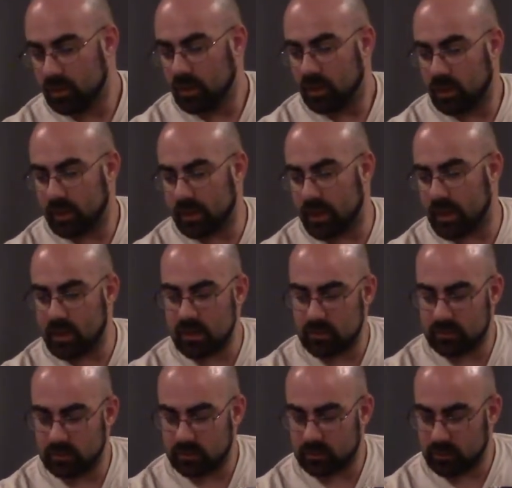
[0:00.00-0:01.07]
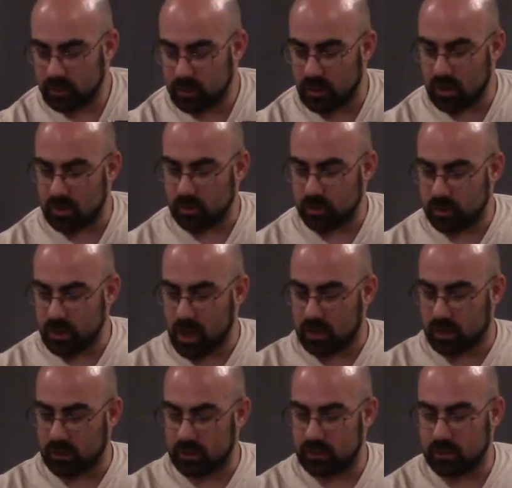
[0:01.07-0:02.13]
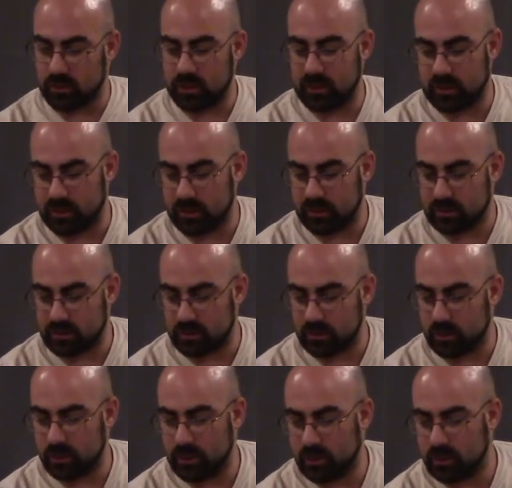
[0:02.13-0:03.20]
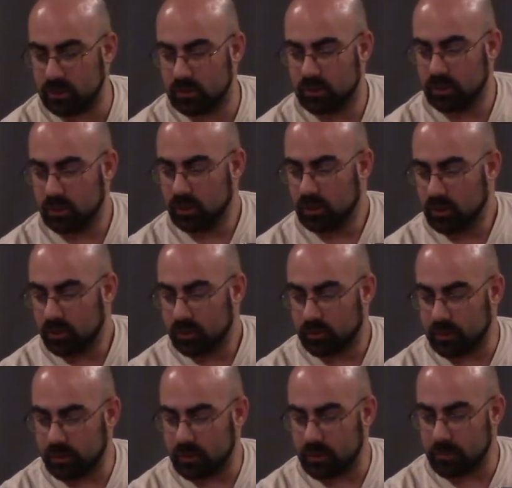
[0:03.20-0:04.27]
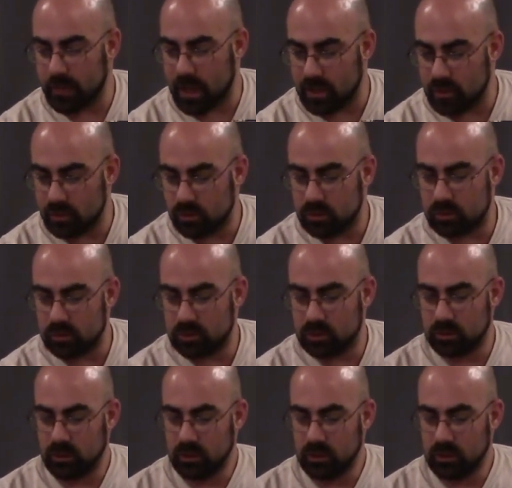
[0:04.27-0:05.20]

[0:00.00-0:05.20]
again, you know, we're not going to do anything until we read the manual.